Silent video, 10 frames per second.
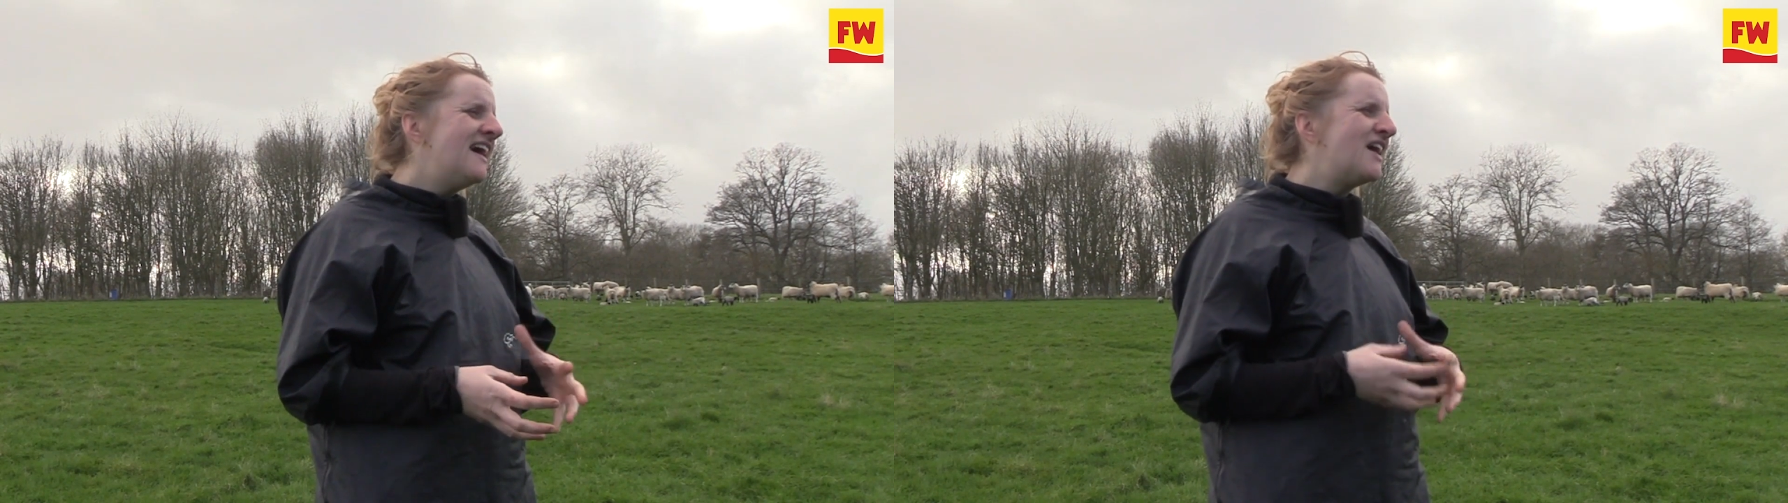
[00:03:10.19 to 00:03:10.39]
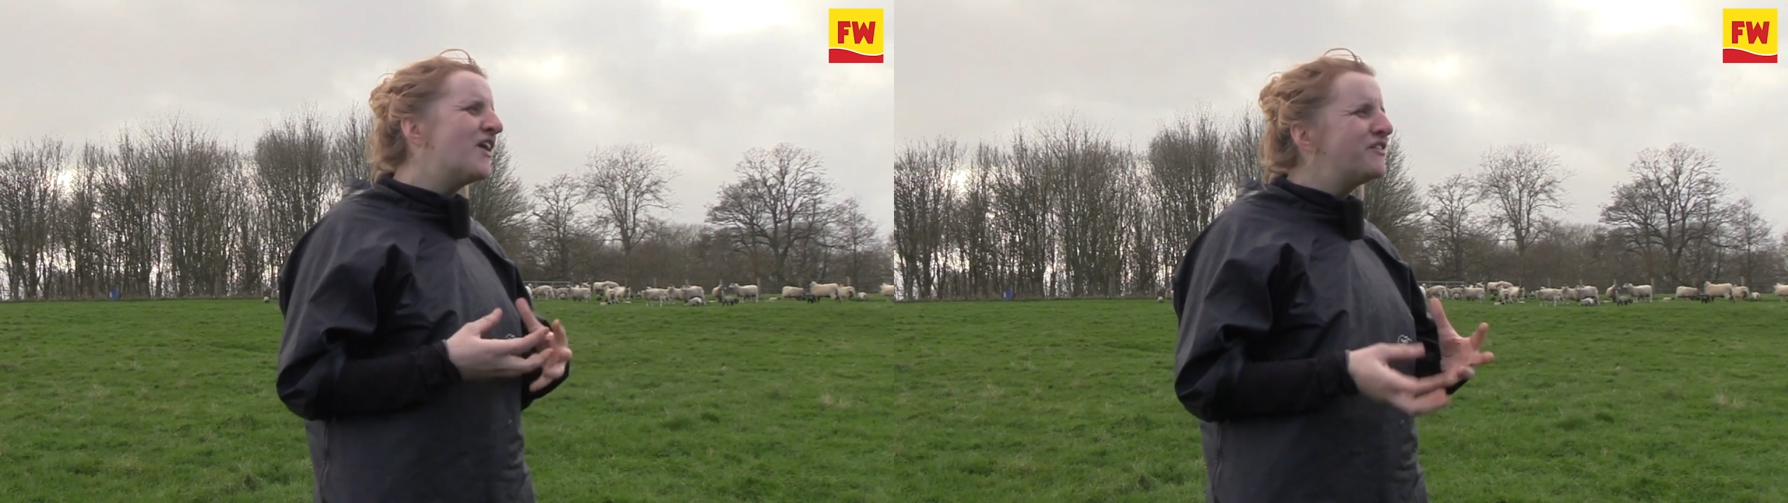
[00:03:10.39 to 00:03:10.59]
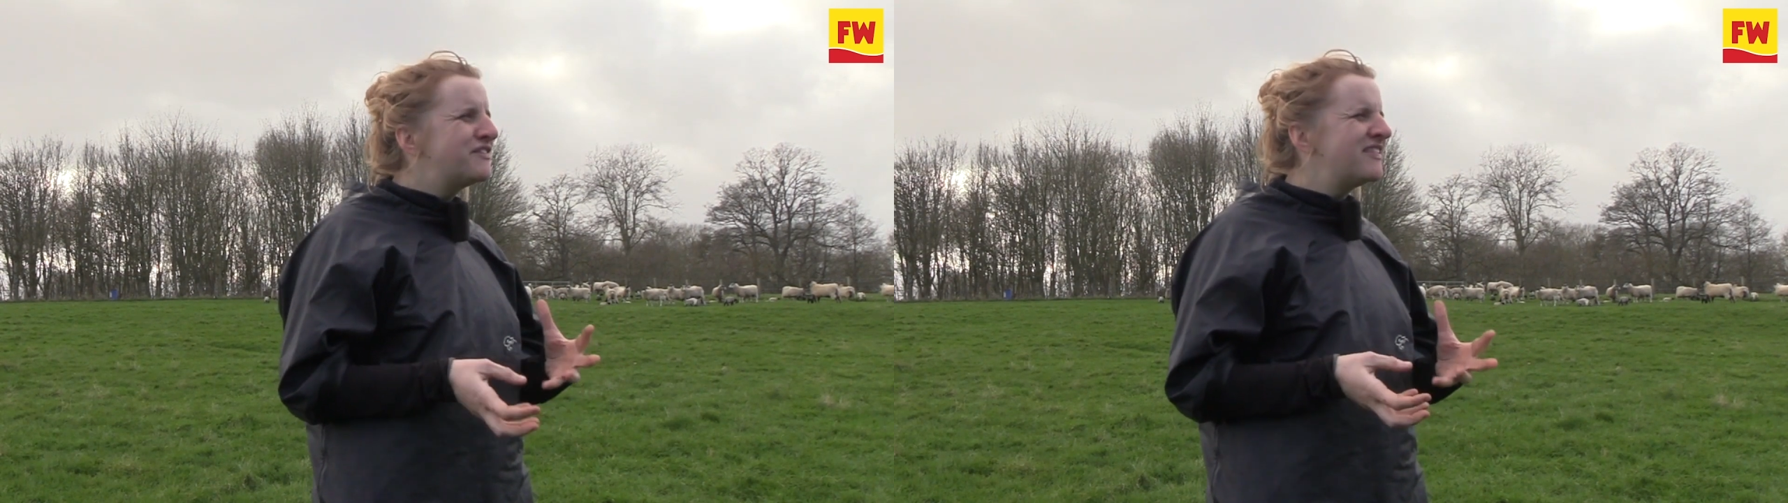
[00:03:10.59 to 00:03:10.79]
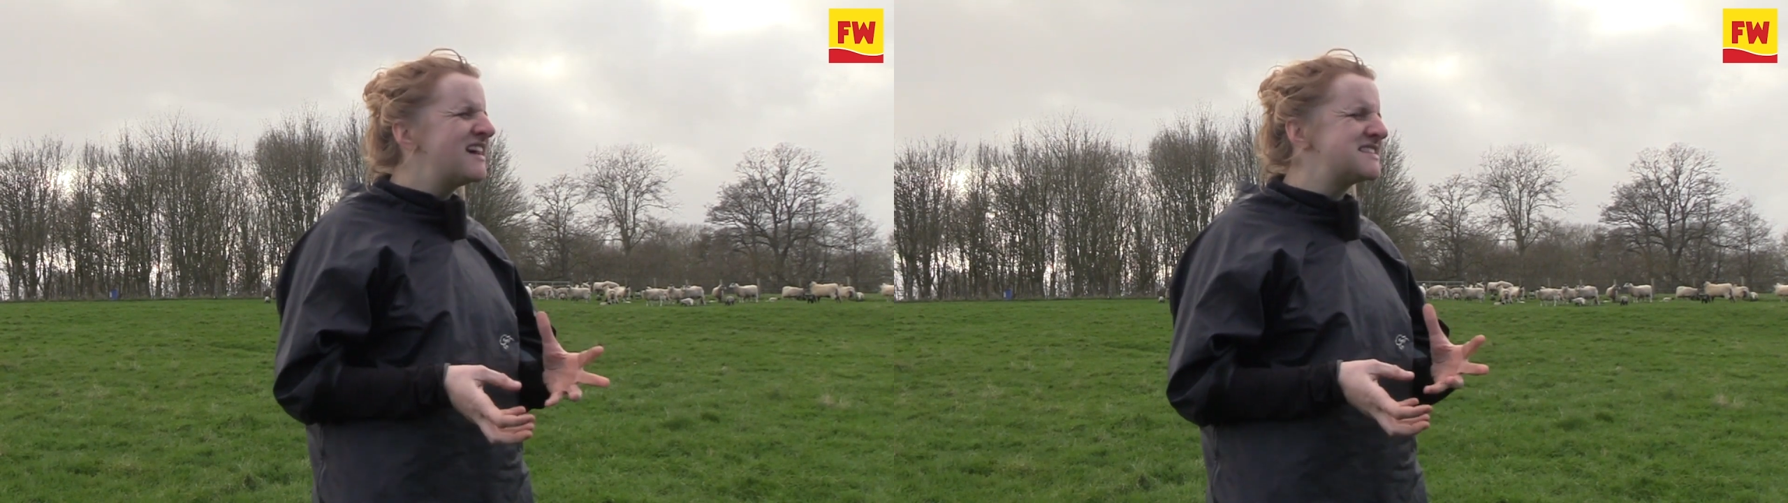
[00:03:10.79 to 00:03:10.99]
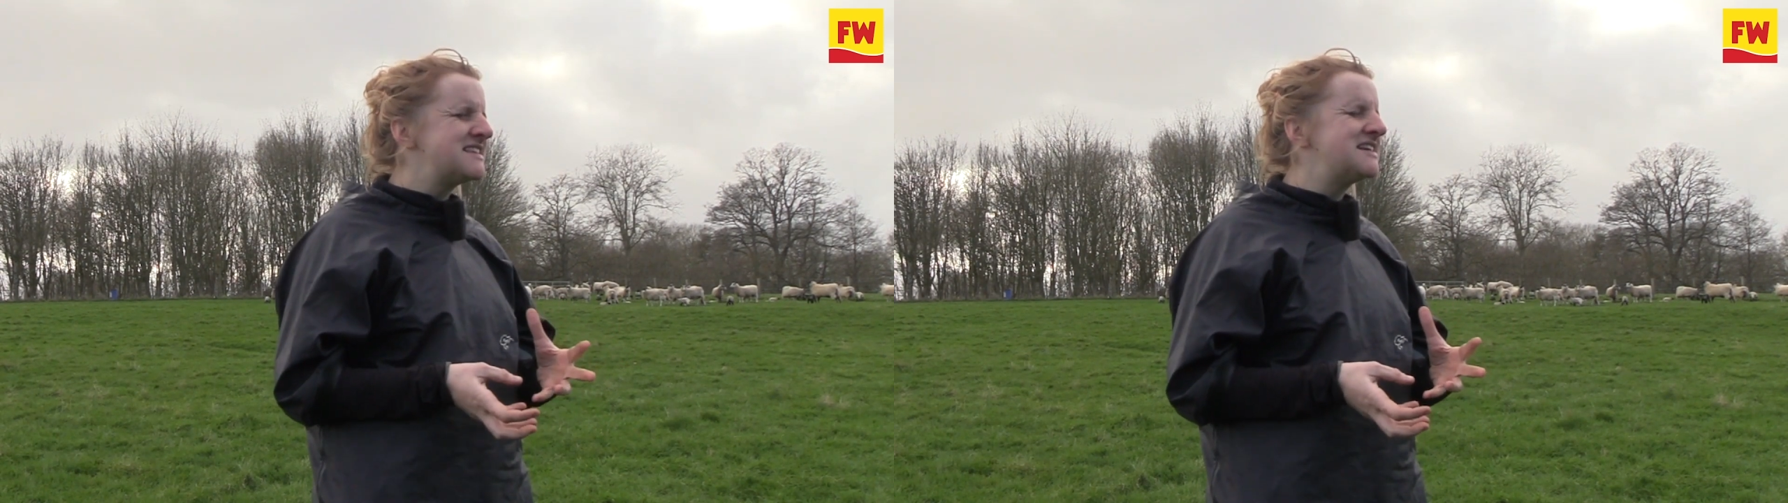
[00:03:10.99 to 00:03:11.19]
And often
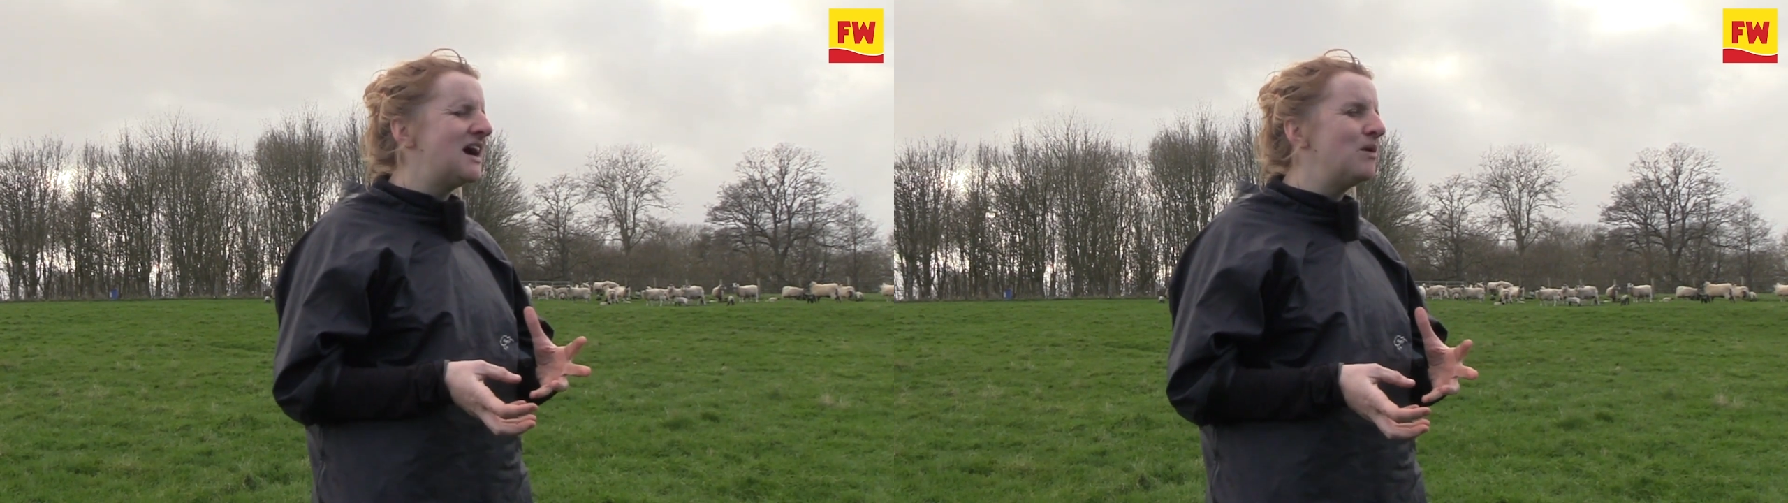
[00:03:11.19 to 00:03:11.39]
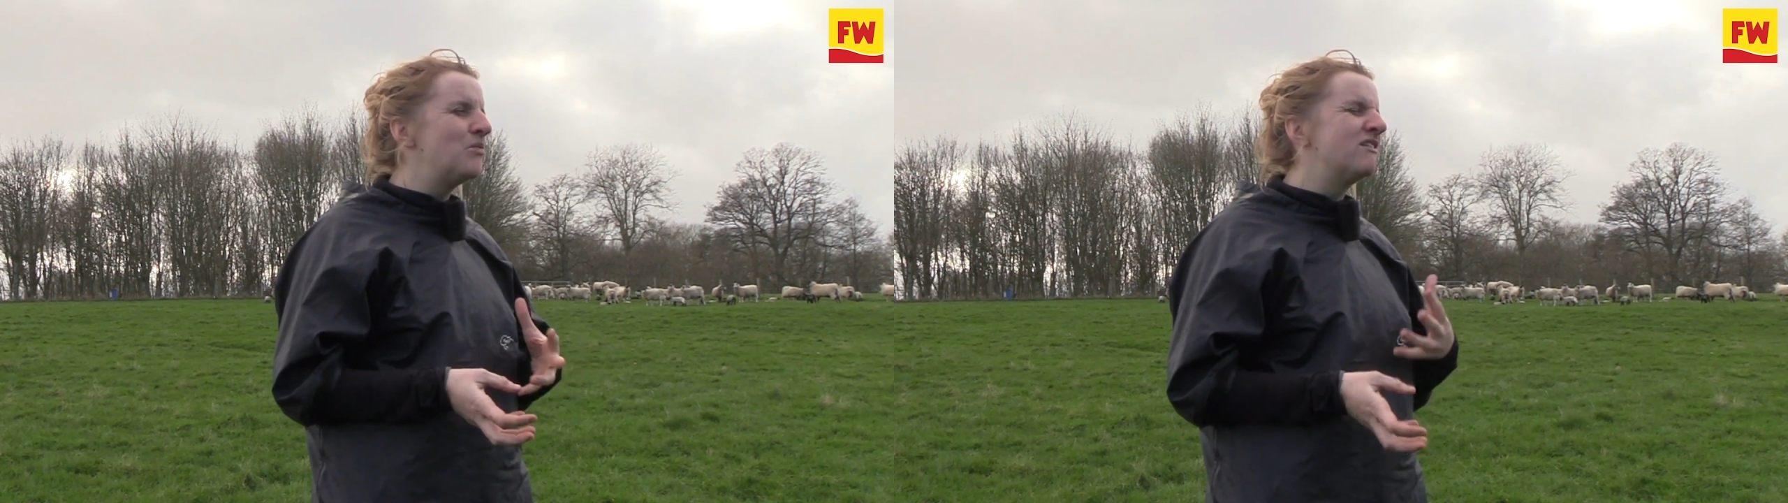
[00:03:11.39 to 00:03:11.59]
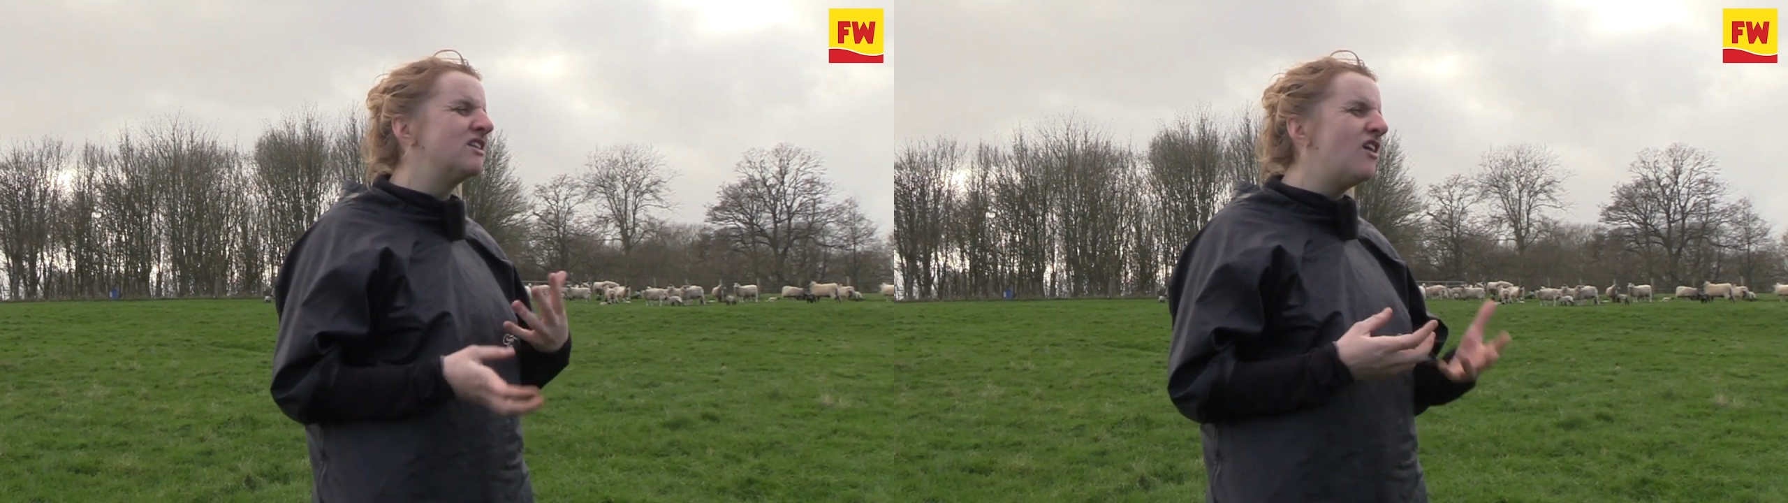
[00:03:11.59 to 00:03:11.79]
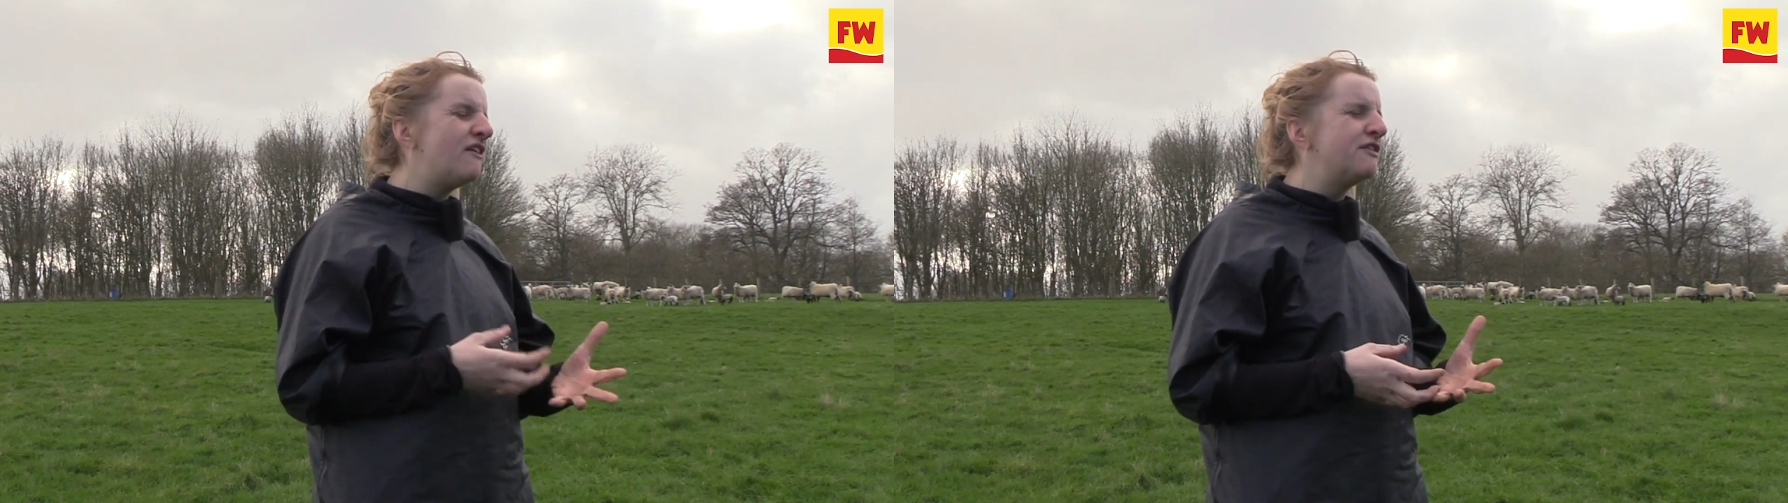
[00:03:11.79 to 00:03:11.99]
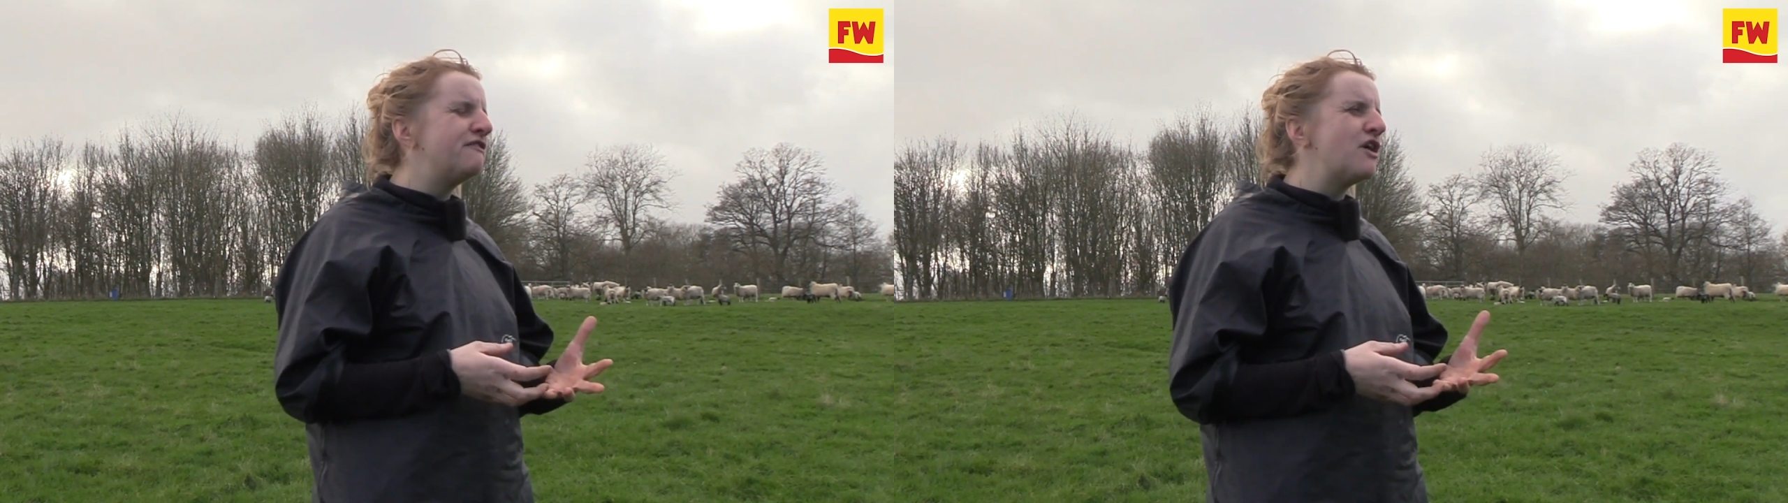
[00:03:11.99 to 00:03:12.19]
that's the time where a lot
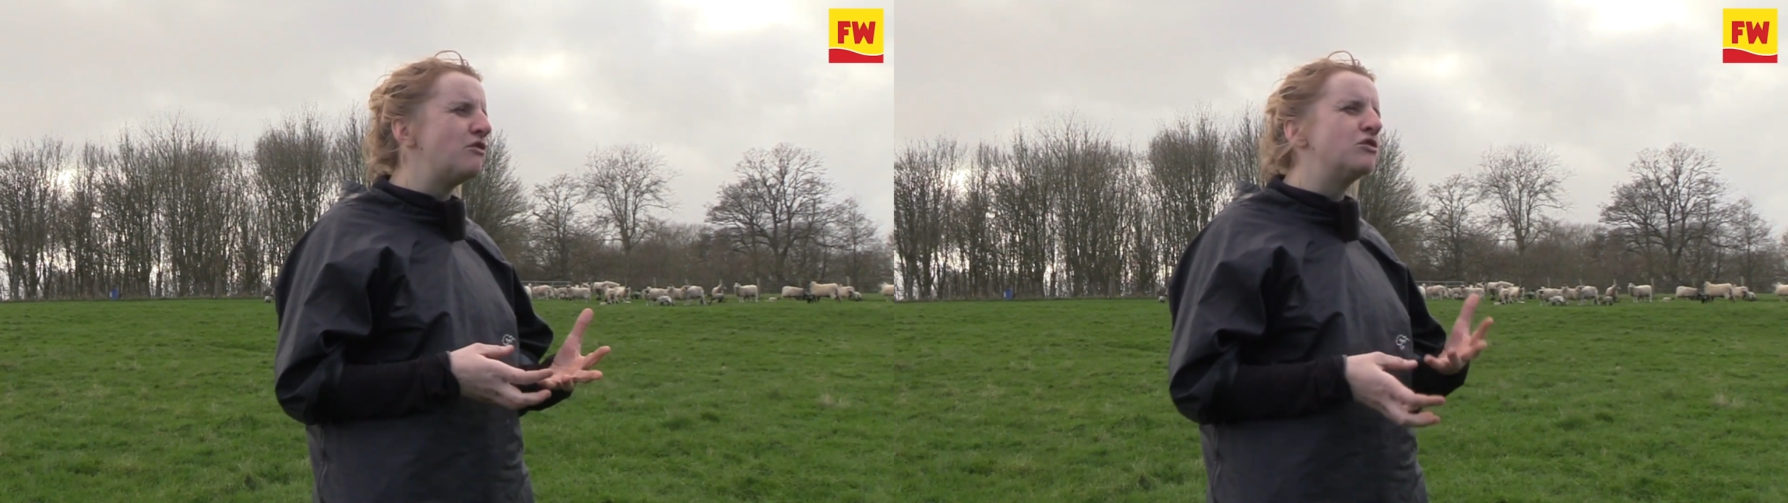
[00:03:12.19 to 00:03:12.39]
of the phone